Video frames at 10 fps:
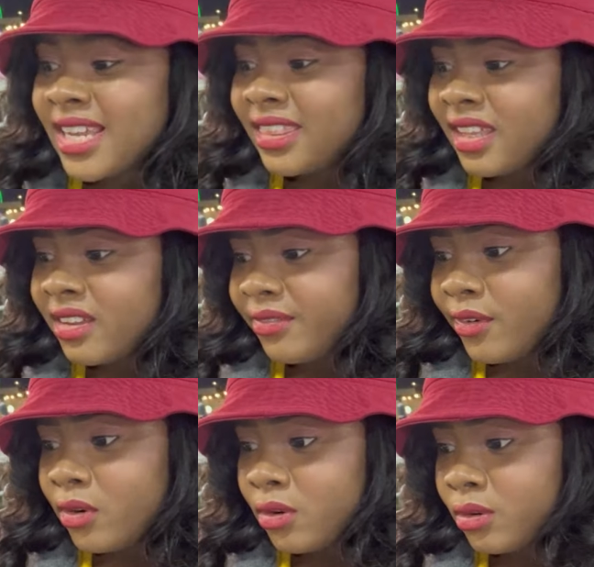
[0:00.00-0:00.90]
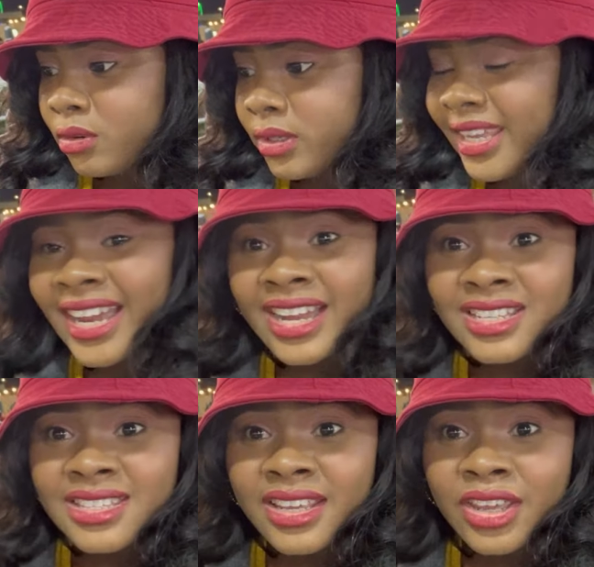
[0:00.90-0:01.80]
I think for
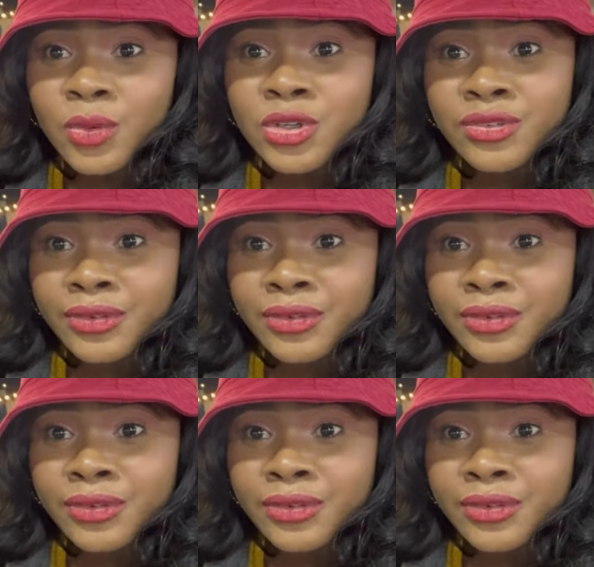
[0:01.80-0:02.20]
Yagazie it was